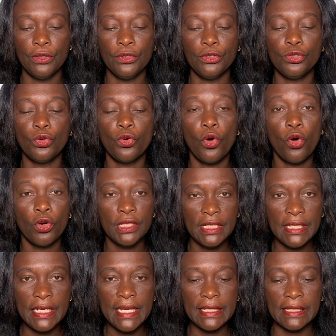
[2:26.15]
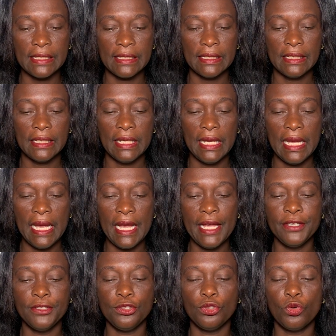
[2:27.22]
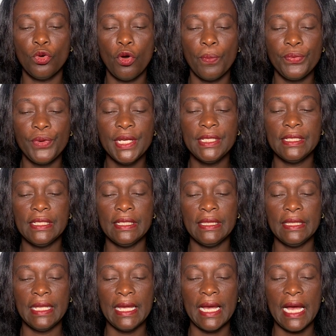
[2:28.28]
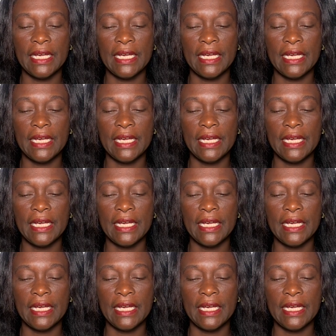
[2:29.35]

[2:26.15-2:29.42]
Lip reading: to coordinate and to cooperate in the